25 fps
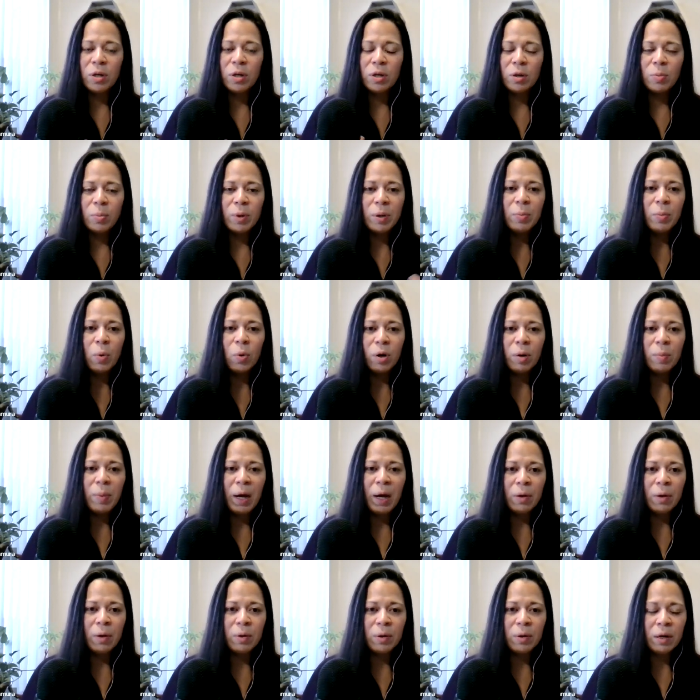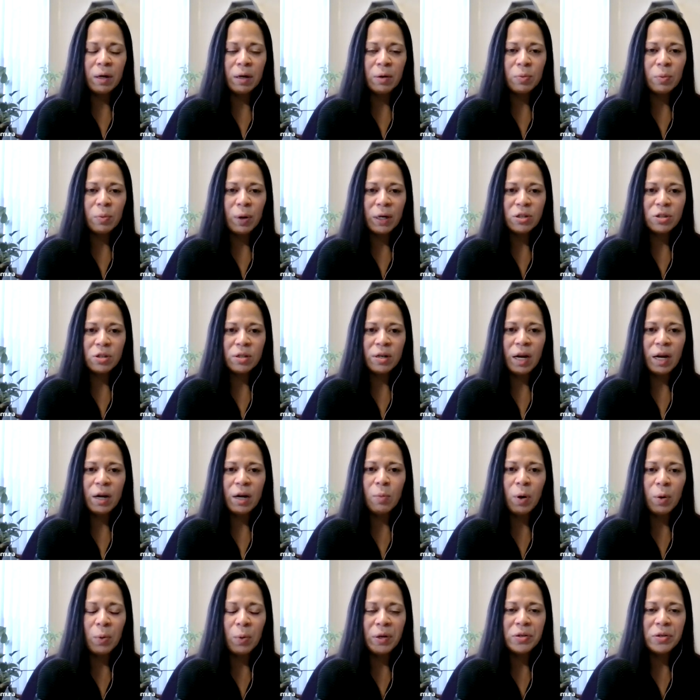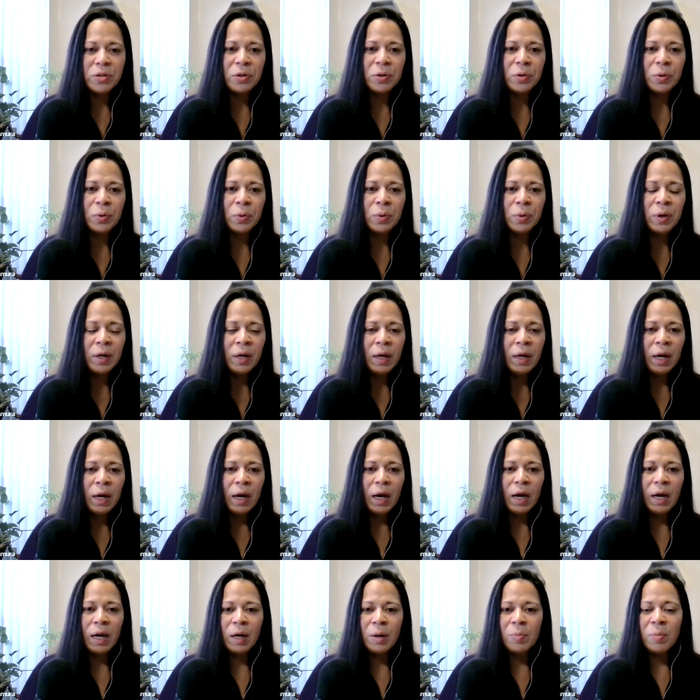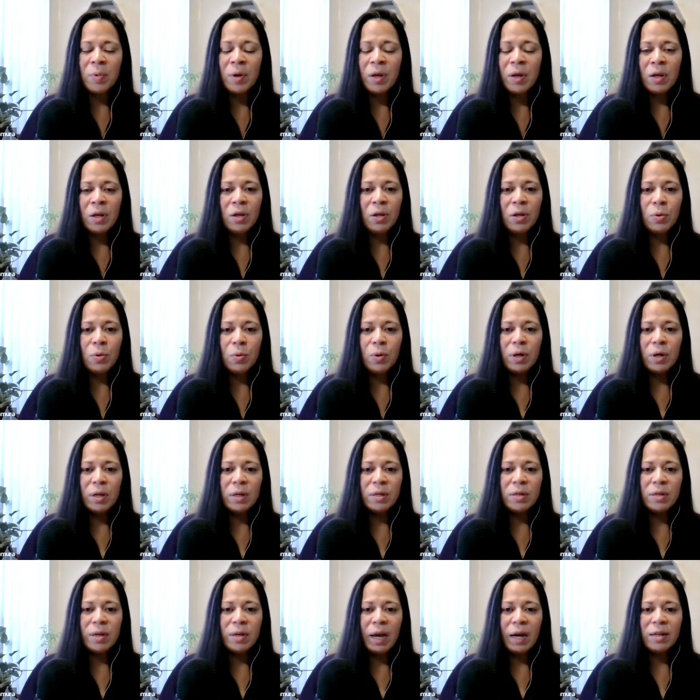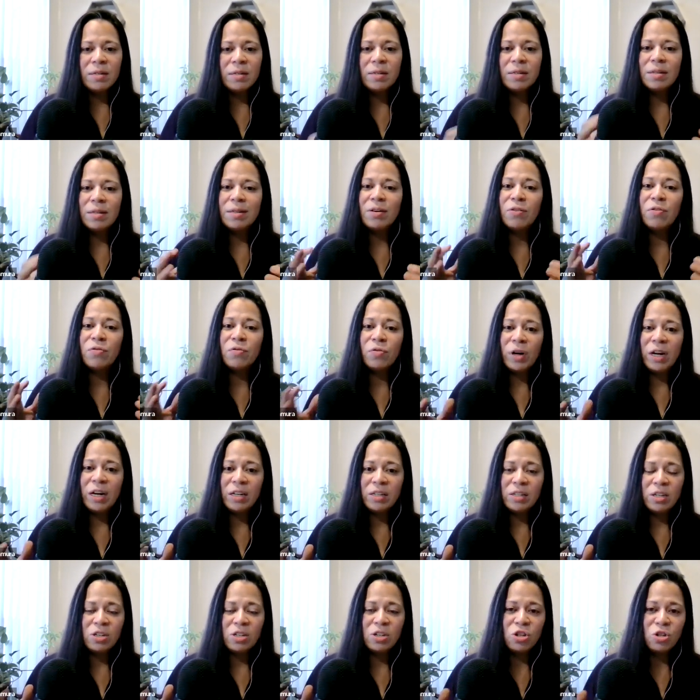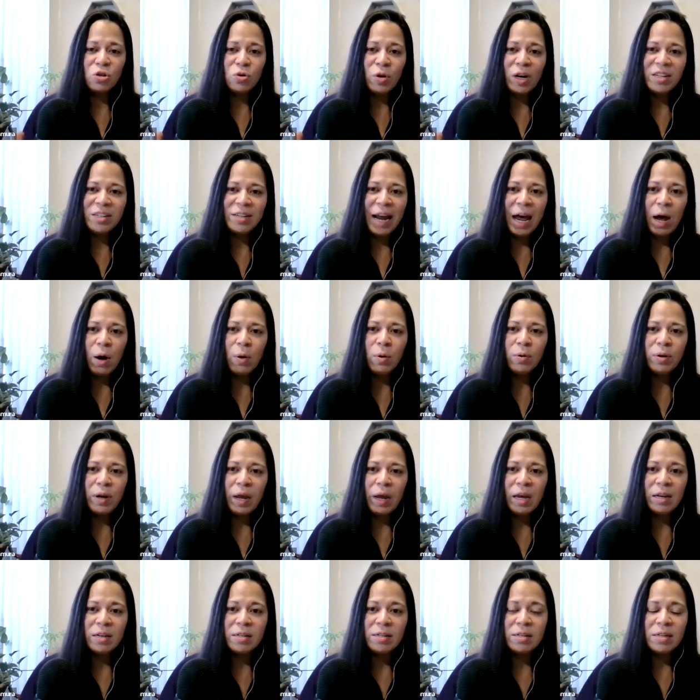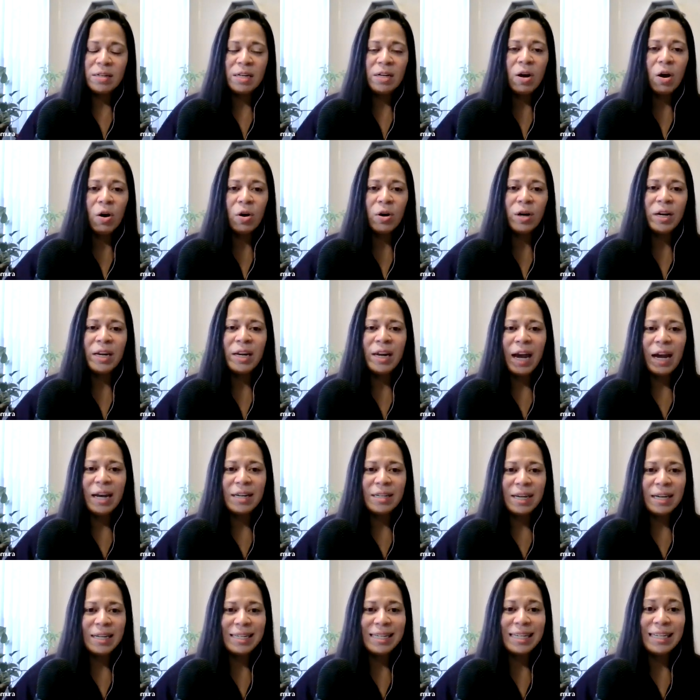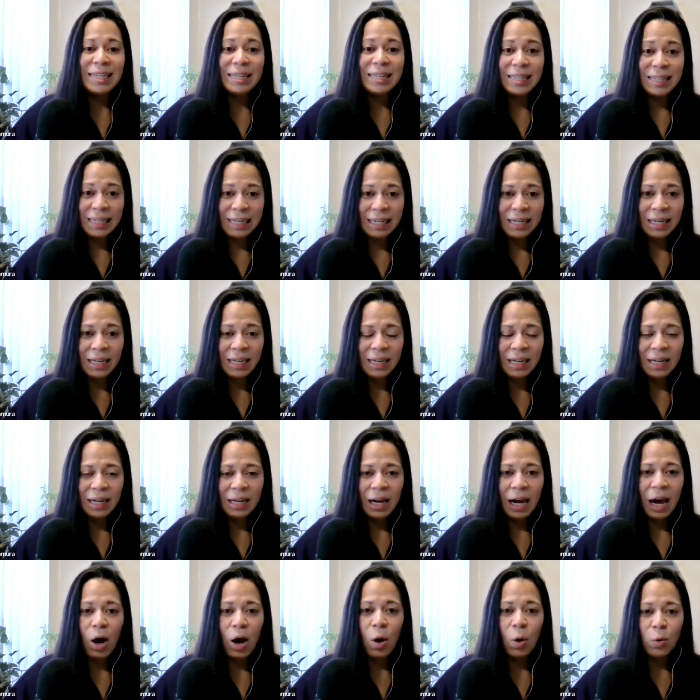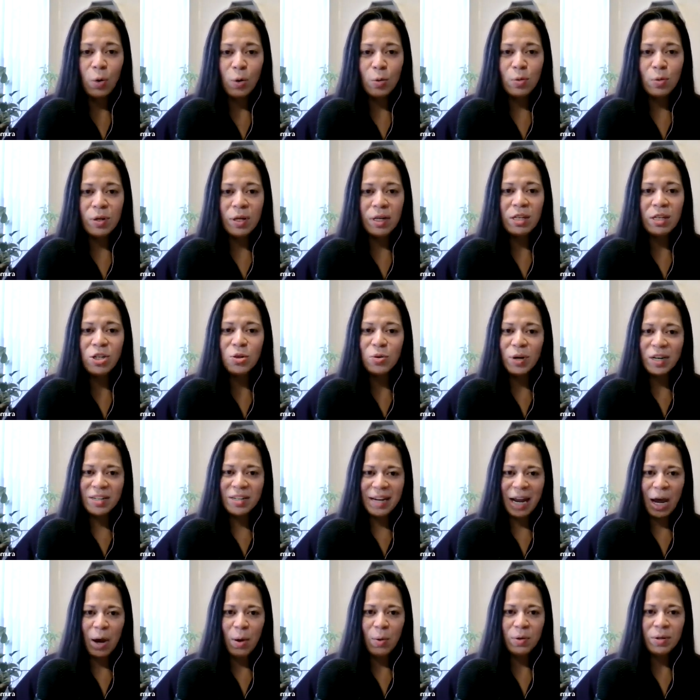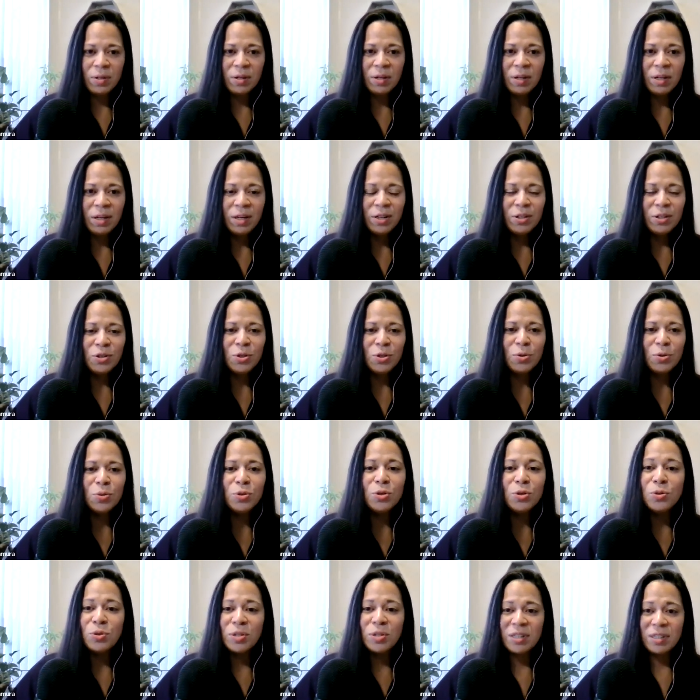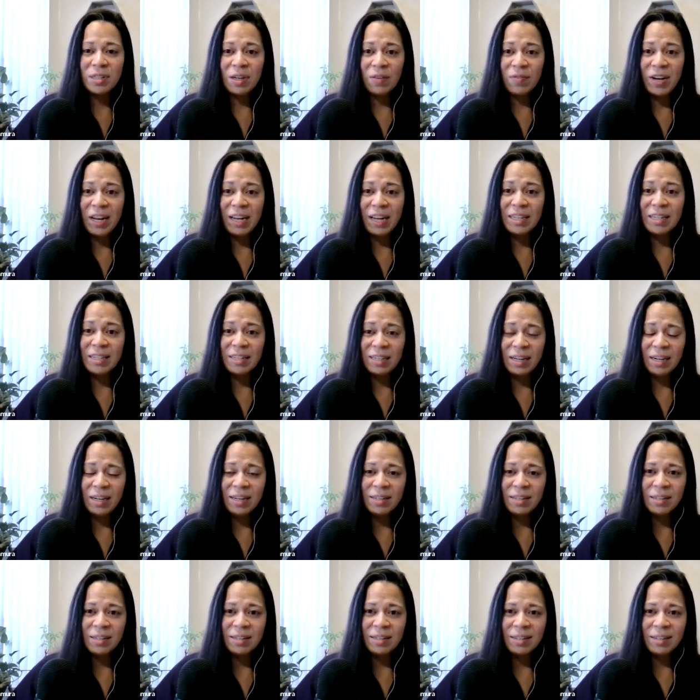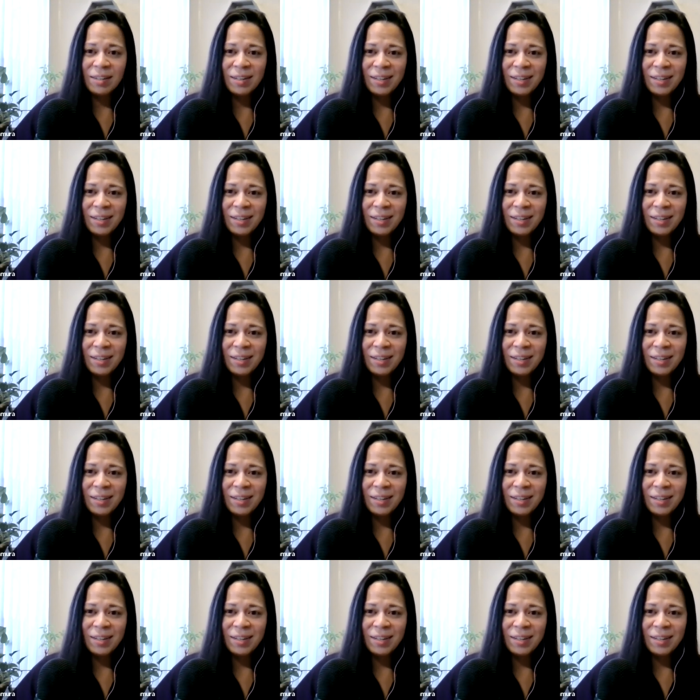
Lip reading: a little bit more about Rachel and I and what we do, you can text the phrase stressed out, STRESSED stressed out, to 26786.